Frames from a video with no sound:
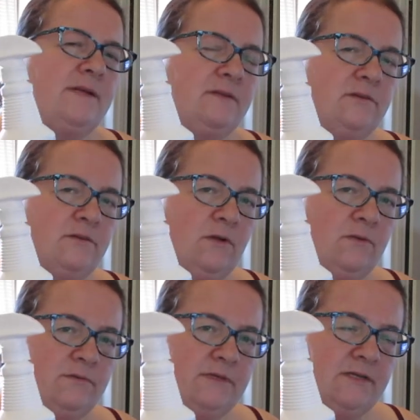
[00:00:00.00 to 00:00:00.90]
a little
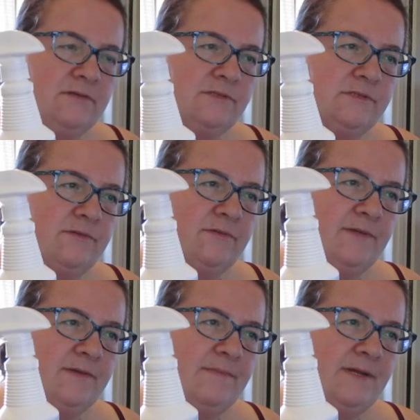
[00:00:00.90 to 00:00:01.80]
cold here, so
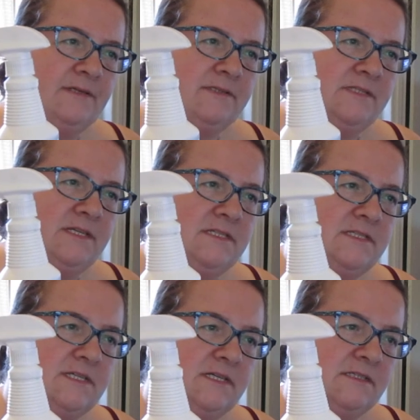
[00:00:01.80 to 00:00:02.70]
the bugs and
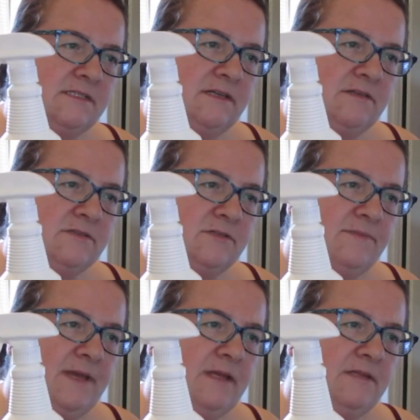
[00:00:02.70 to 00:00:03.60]
insects aren't so
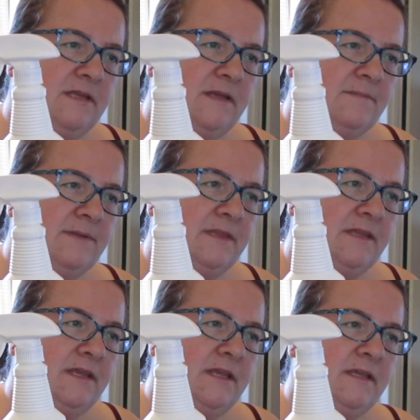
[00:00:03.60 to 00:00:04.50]
bad yet, but
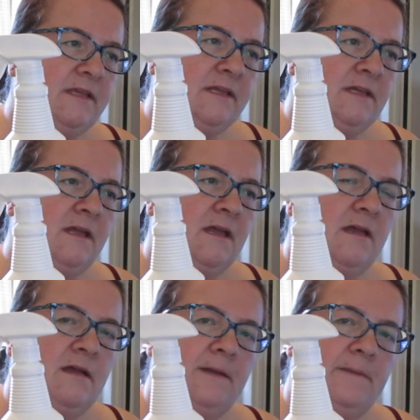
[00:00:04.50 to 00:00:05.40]
they
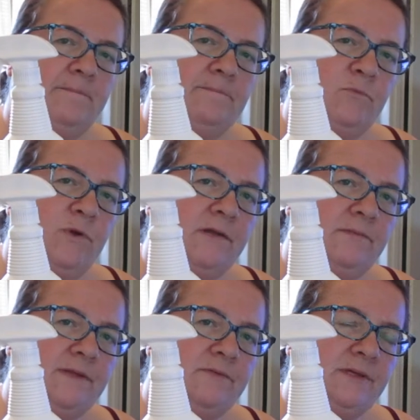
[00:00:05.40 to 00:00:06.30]
um, will
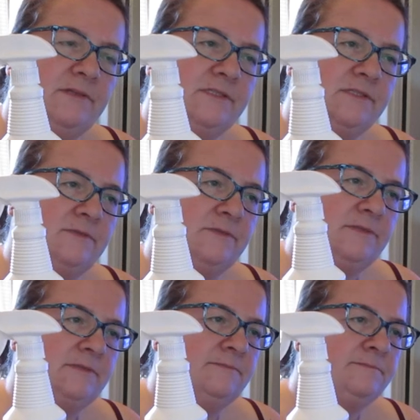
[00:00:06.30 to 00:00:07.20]
be real soon.
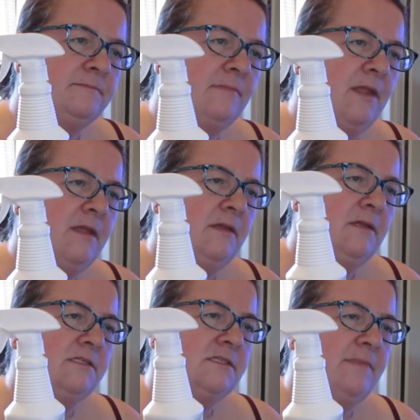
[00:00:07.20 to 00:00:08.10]

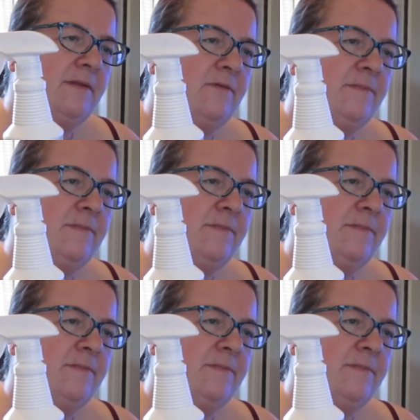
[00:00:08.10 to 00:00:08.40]
Some other